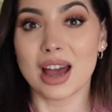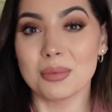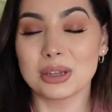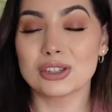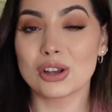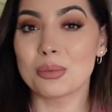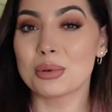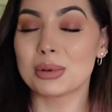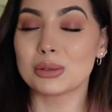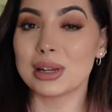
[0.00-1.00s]
cami
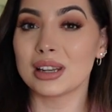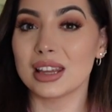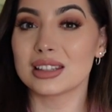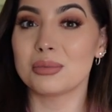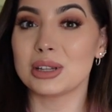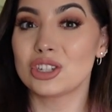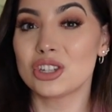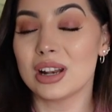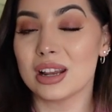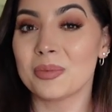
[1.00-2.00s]
top, but when it gets a bit
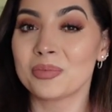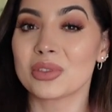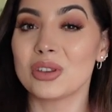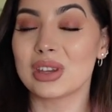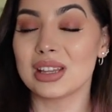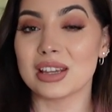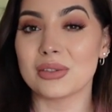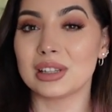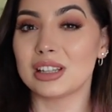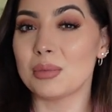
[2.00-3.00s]
chilly, you can
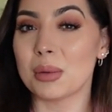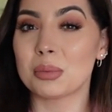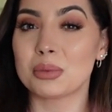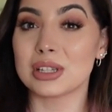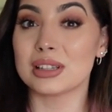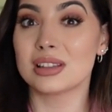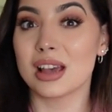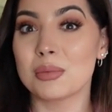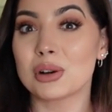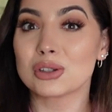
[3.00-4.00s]
definitely maybe put a
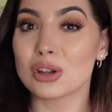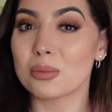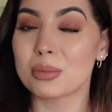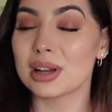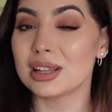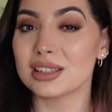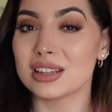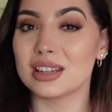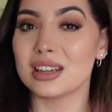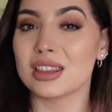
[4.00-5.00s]
thermal top
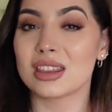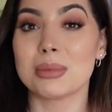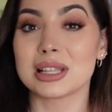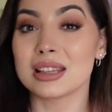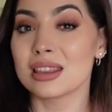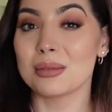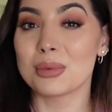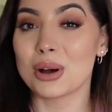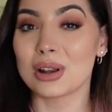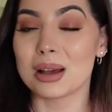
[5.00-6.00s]
underneath, button them
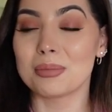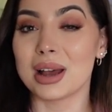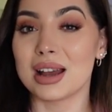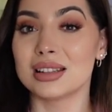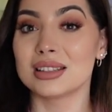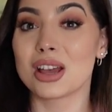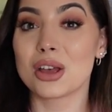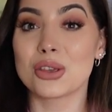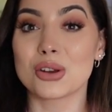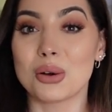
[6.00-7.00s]
all up and
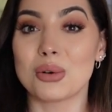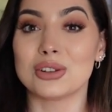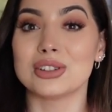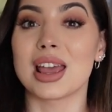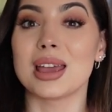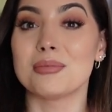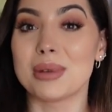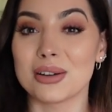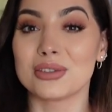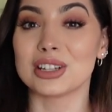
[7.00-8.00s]
throw on a
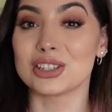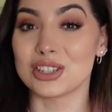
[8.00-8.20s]
puffer